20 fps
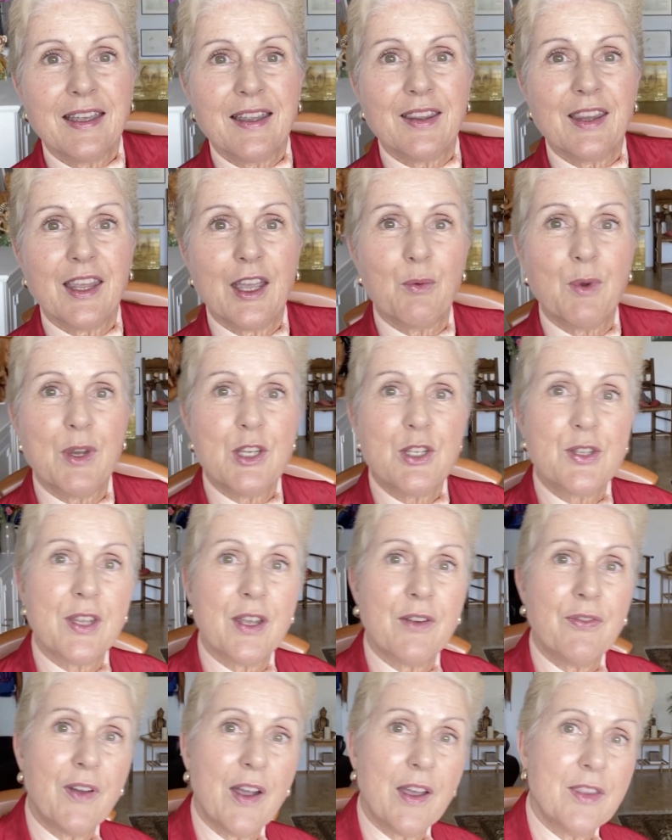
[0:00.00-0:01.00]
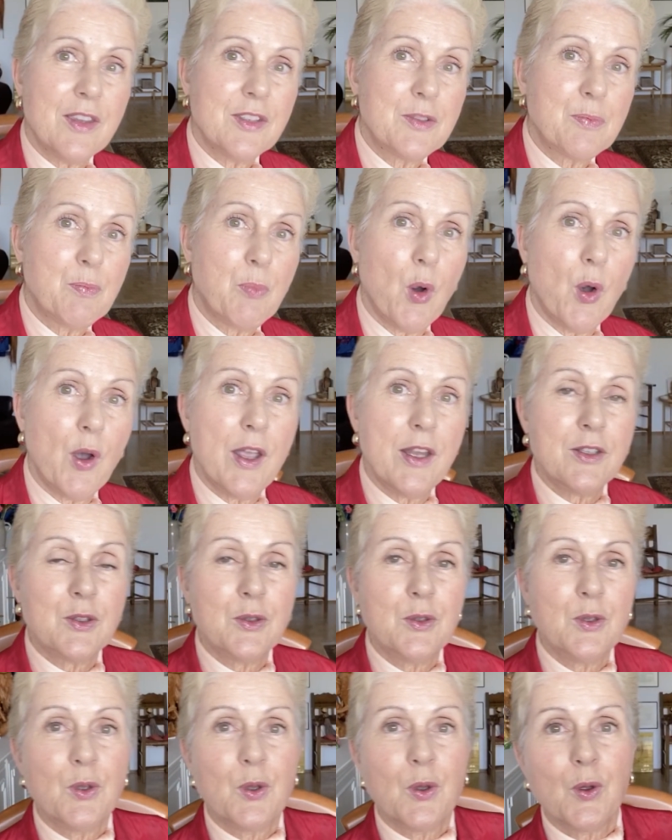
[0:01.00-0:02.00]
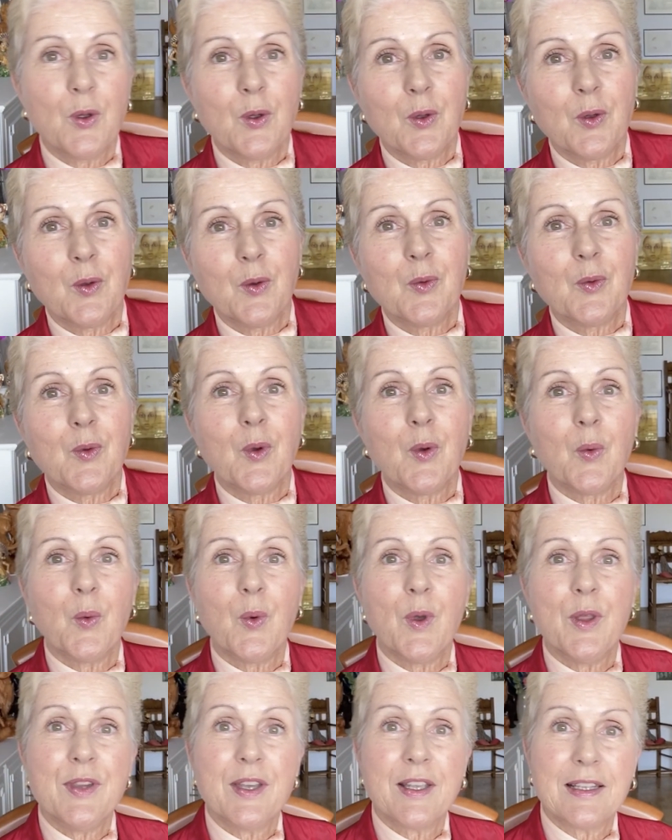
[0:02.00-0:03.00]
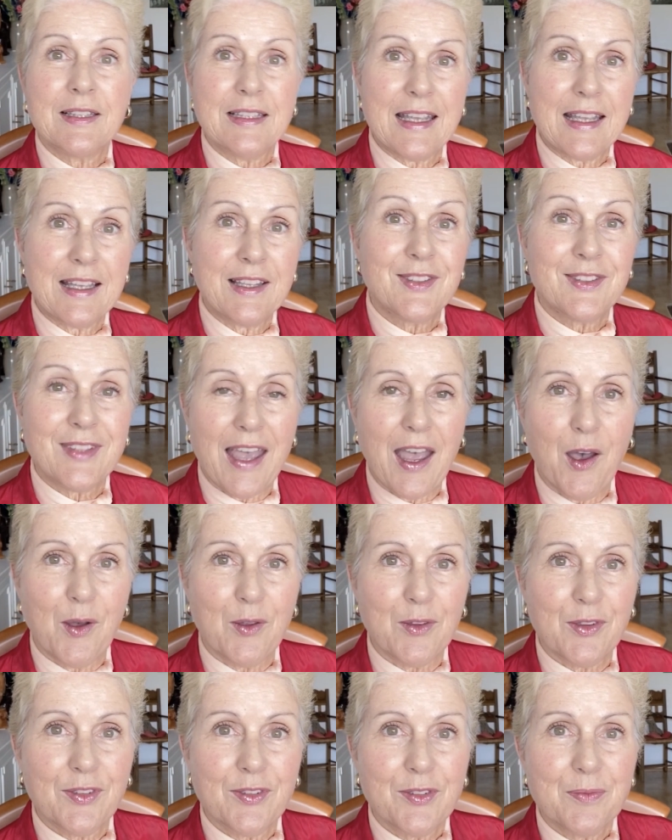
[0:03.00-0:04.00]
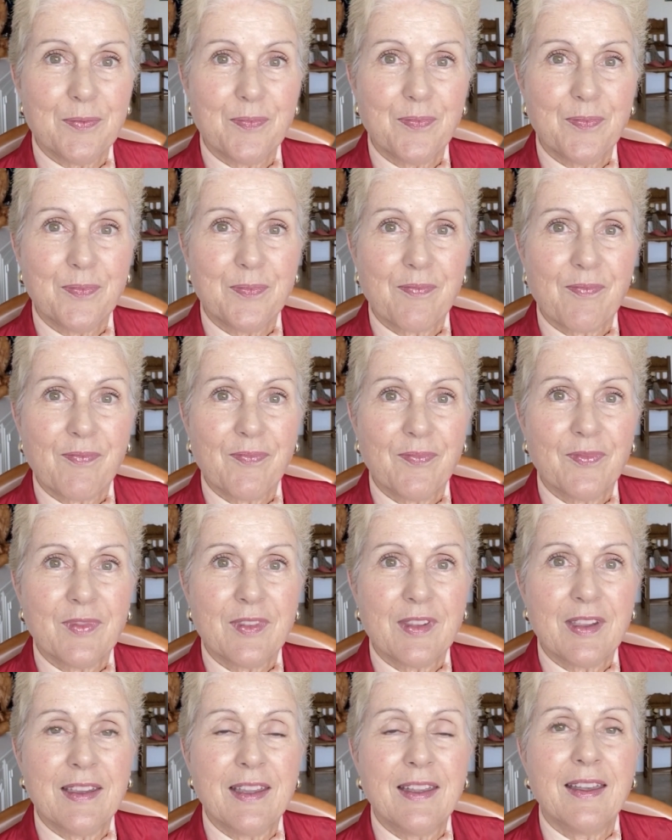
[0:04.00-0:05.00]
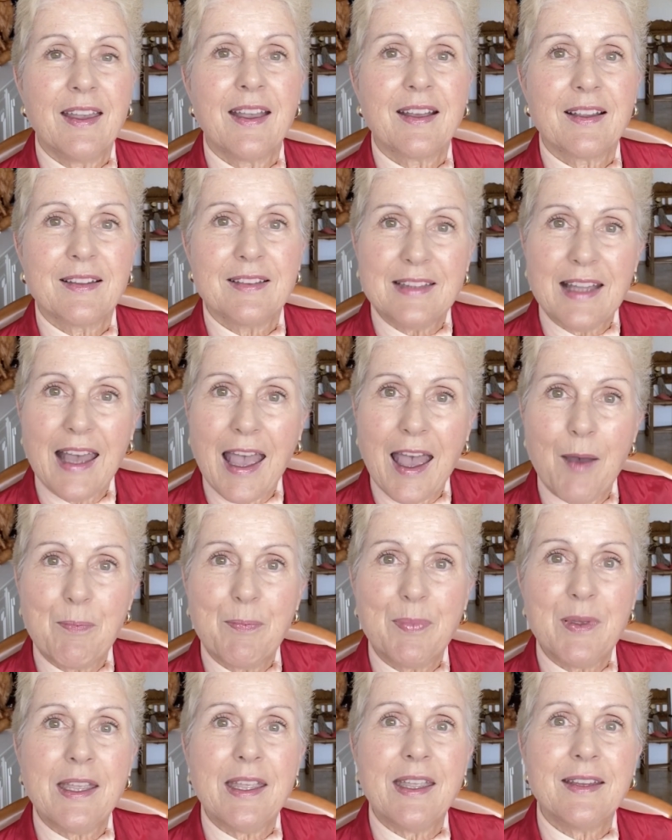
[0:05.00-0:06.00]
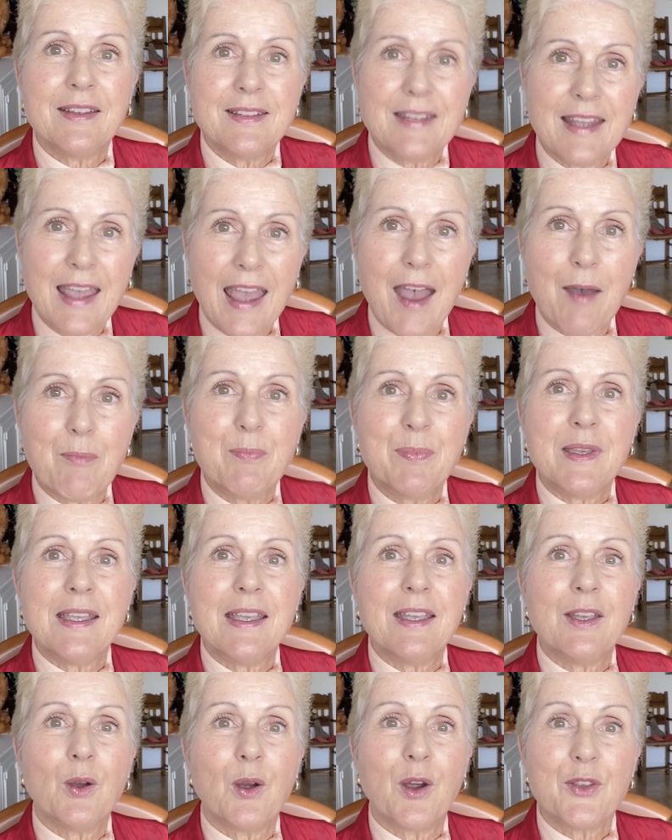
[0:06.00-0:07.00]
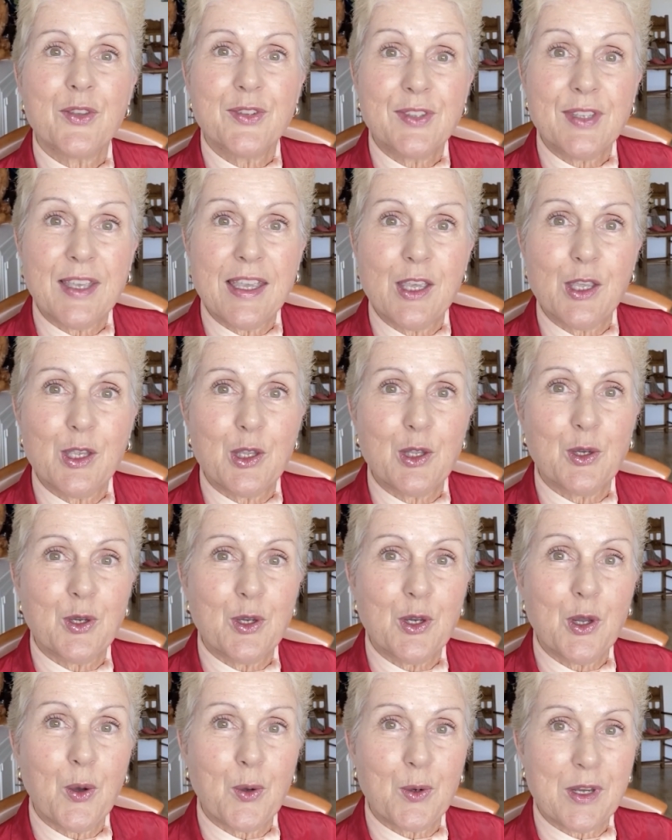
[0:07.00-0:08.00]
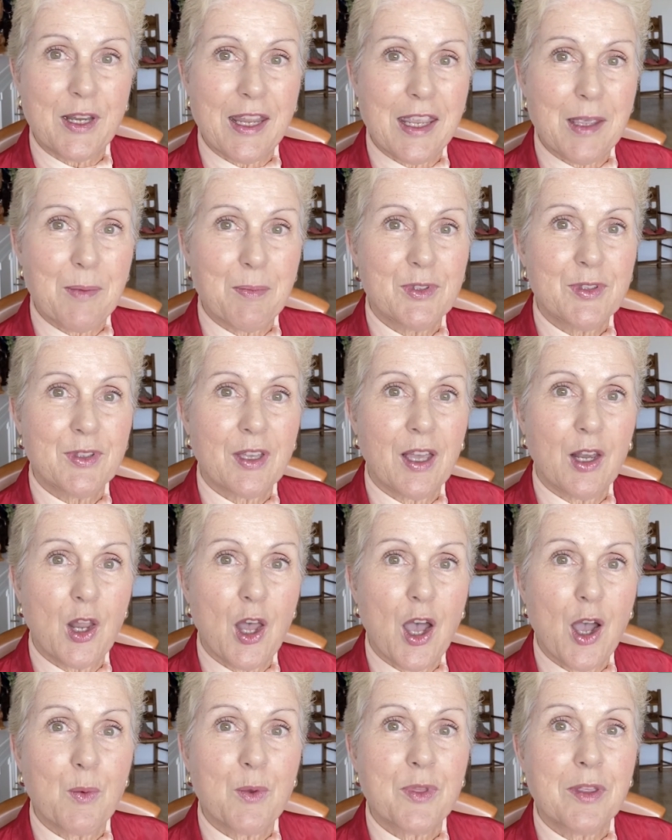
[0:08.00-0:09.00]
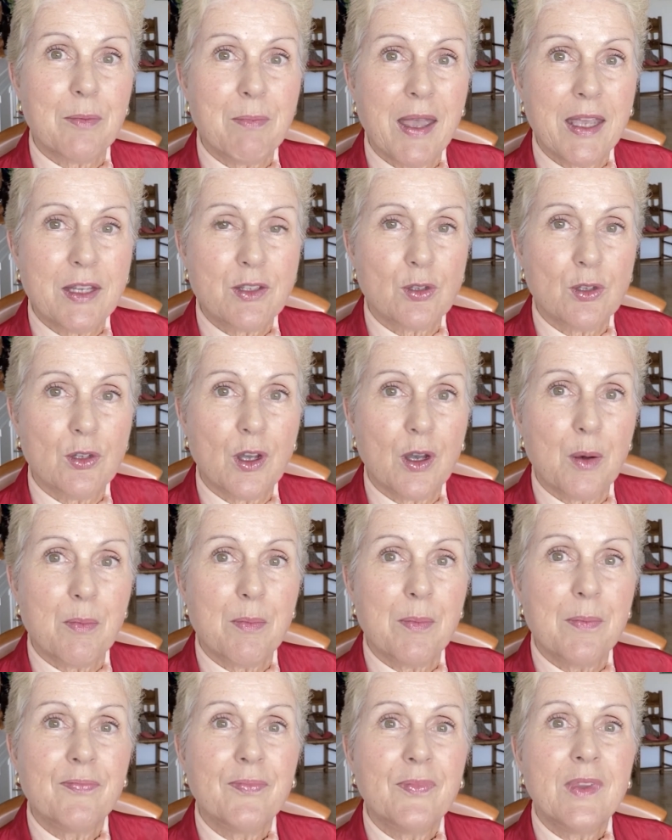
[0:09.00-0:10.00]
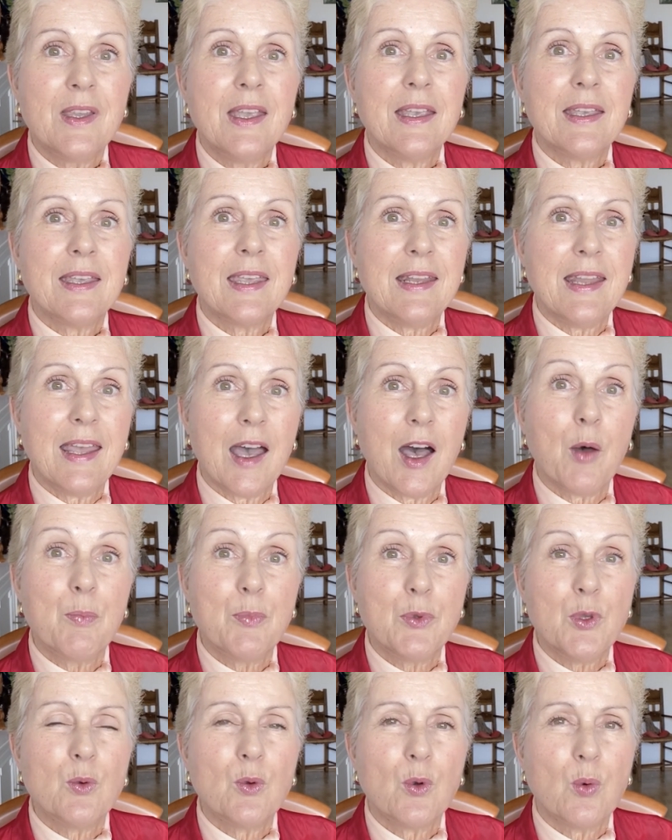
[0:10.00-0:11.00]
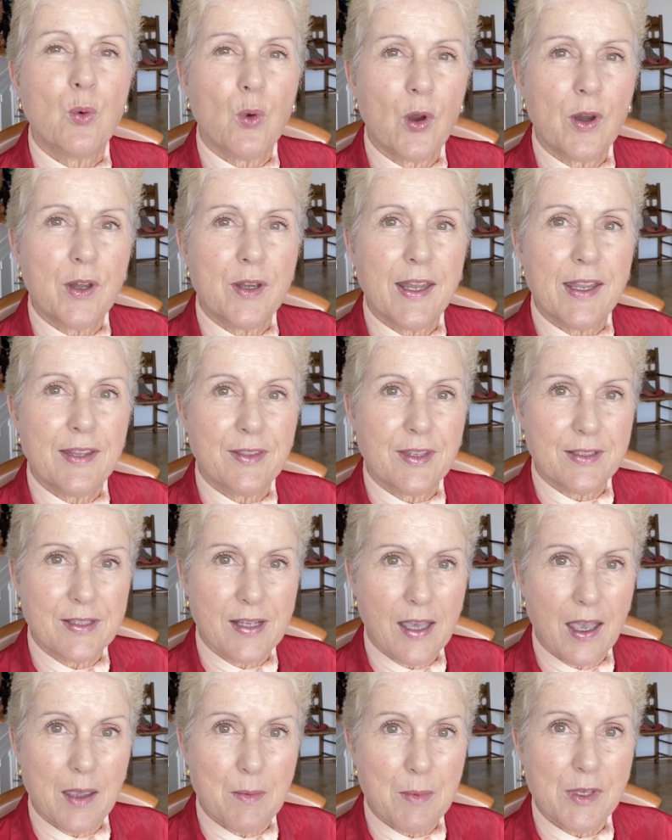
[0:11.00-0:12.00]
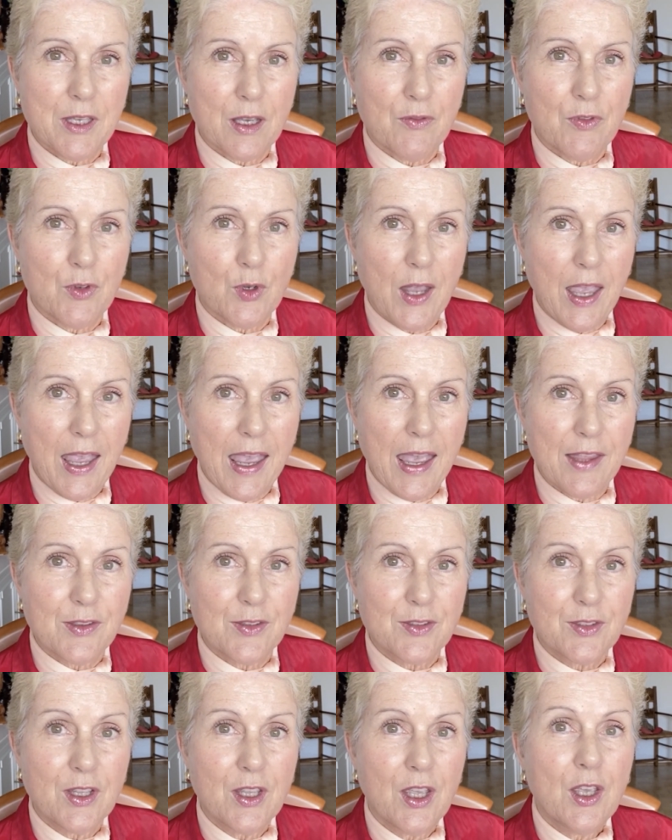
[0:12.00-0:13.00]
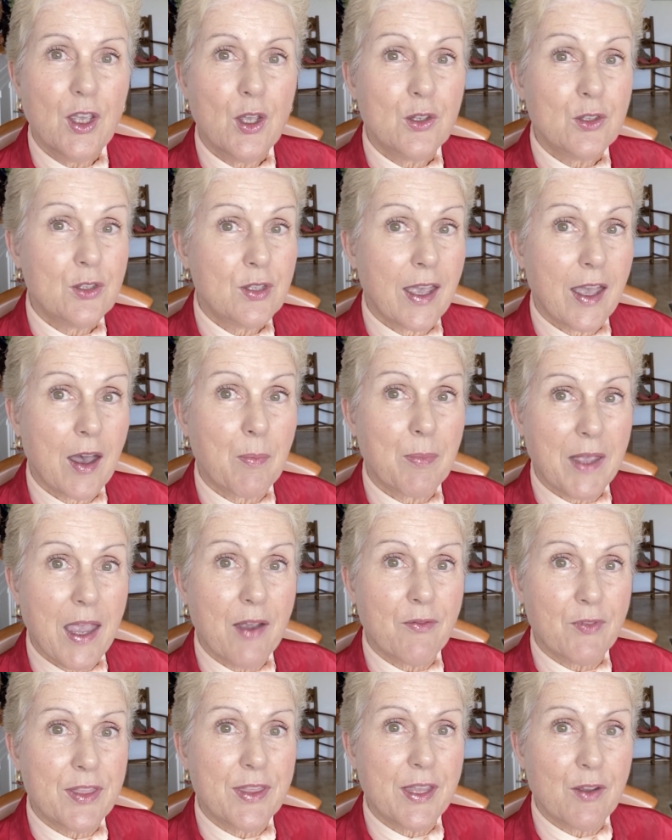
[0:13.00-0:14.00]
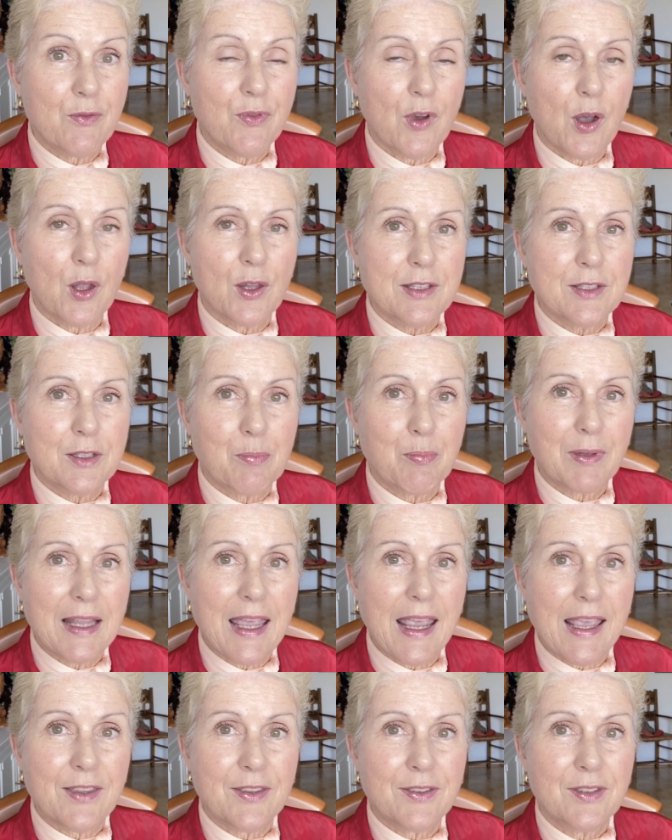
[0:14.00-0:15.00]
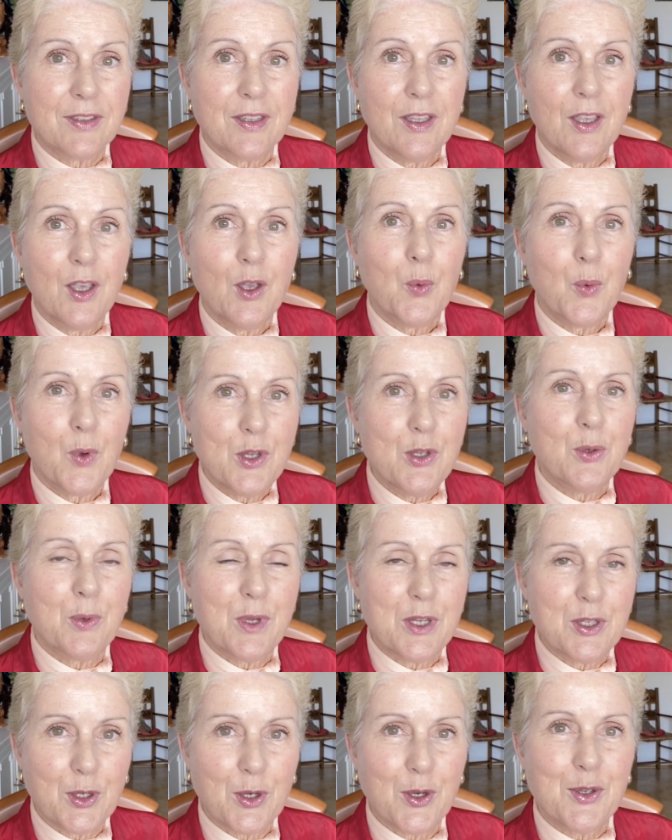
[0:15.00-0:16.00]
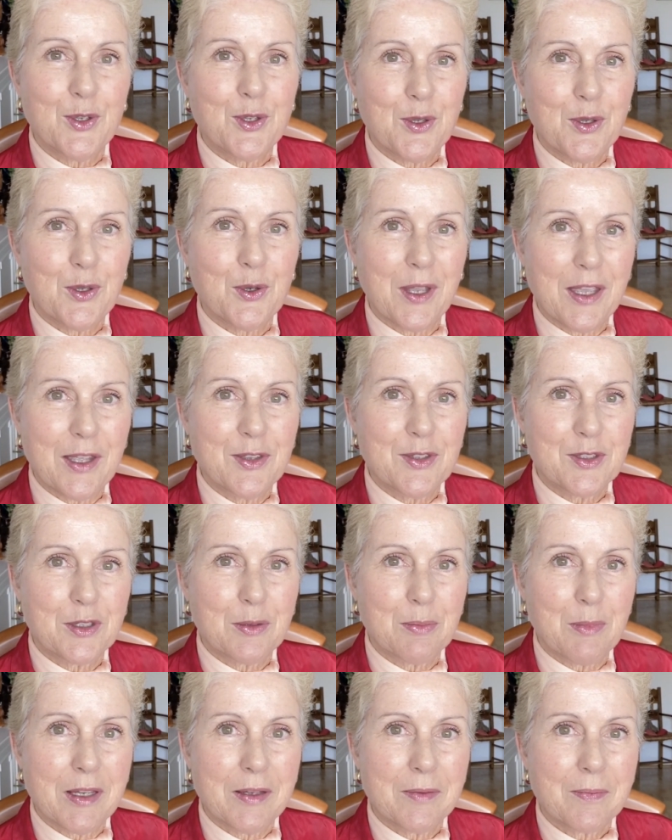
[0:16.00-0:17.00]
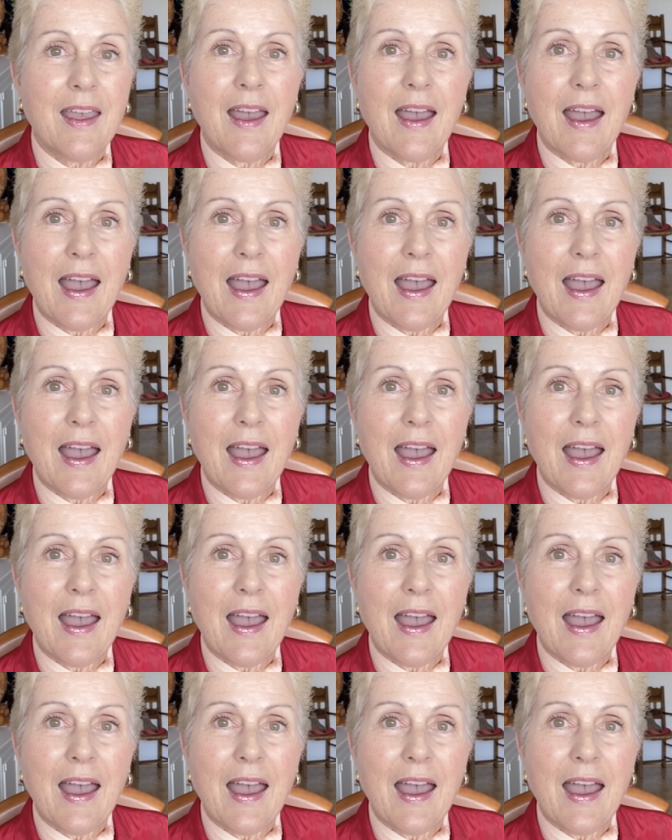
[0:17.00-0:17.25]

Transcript: They reach their farthest point when the click sounds. Clapping, tapping, or singing your note names along with the metronome can help you coordinate the timing of your hands to help everything fall into place when you return to your instrument.